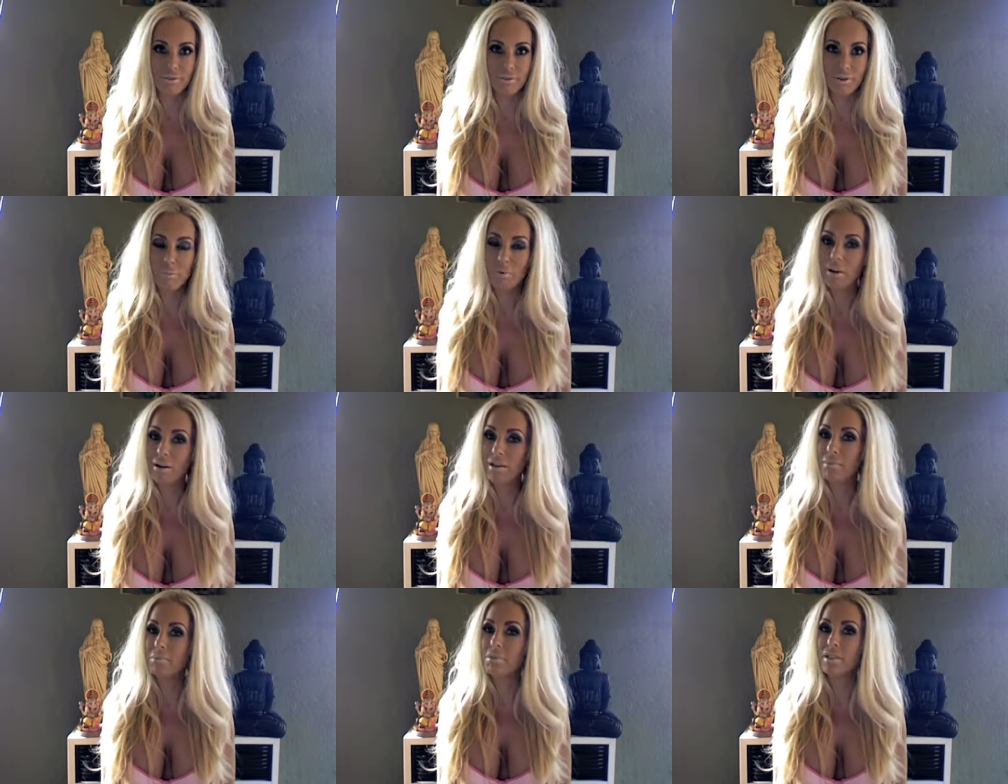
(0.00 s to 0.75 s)
Your
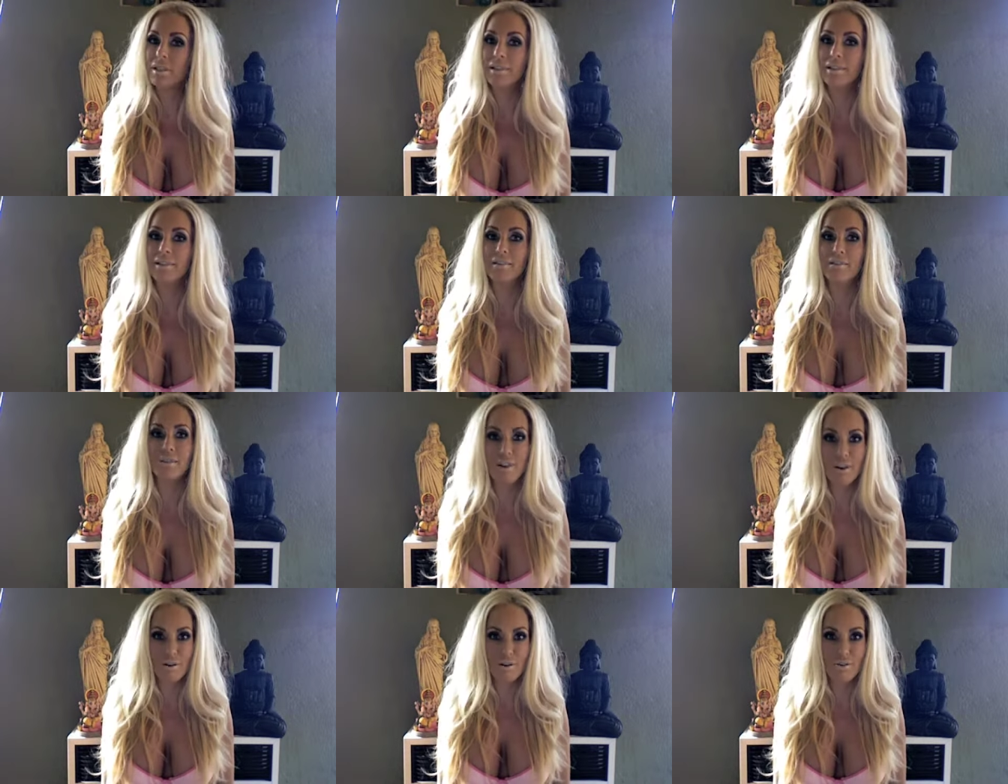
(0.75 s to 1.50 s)
mom says
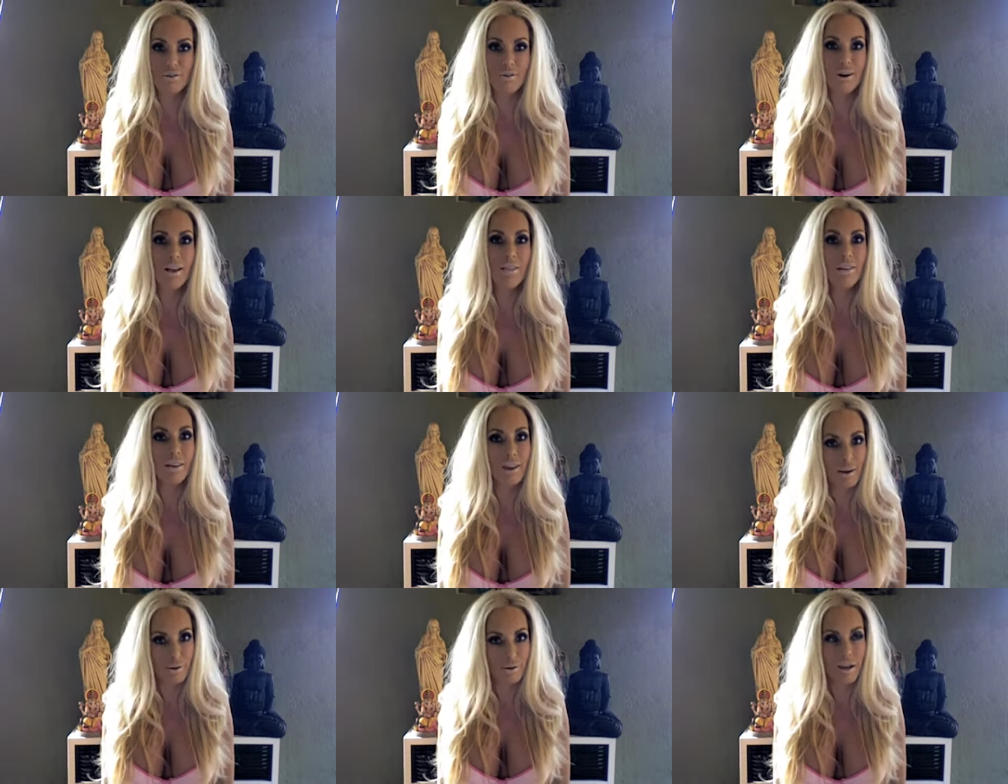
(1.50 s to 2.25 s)
no on the
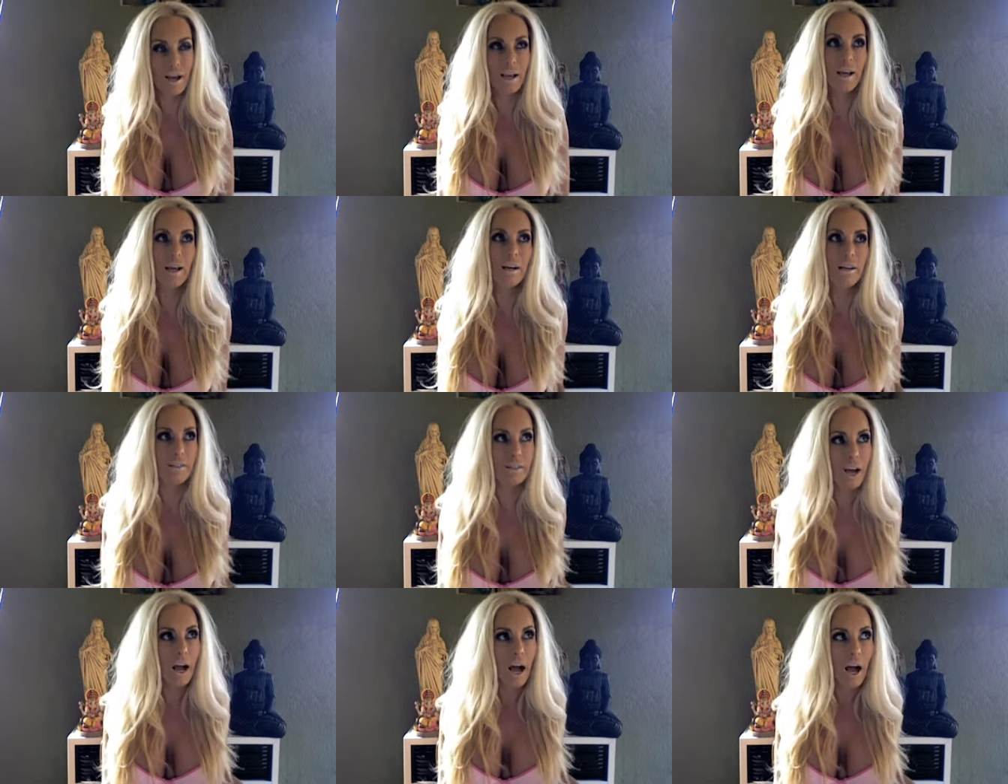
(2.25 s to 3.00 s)
goat. I got a
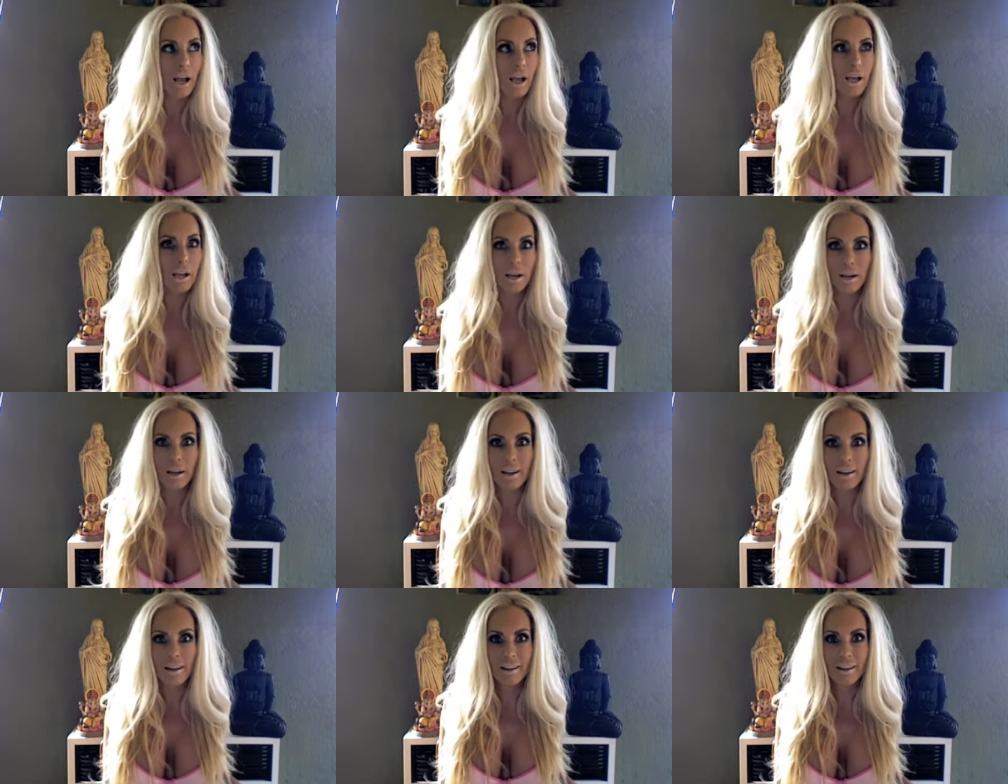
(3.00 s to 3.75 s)
duck
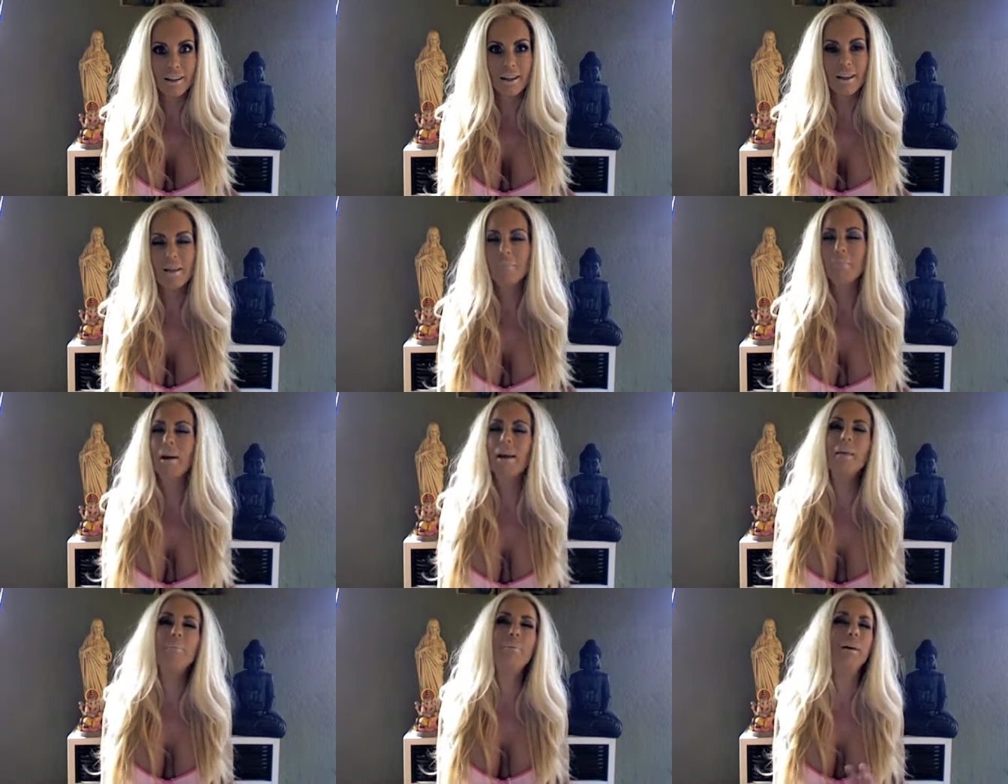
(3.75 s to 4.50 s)

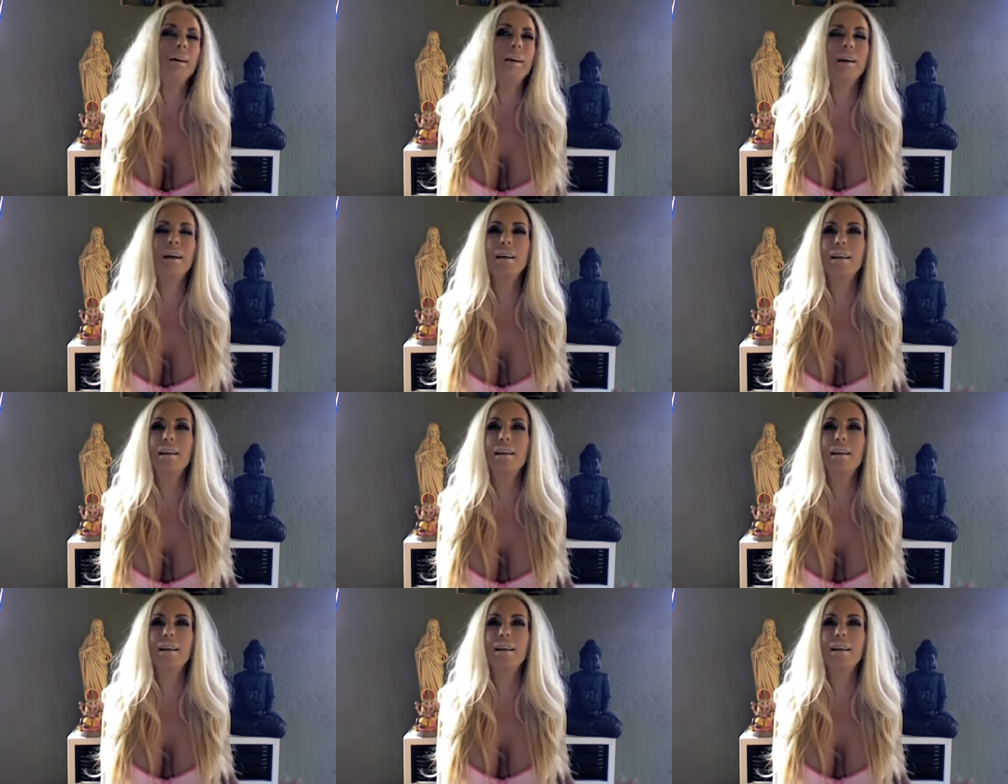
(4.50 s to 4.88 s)
my I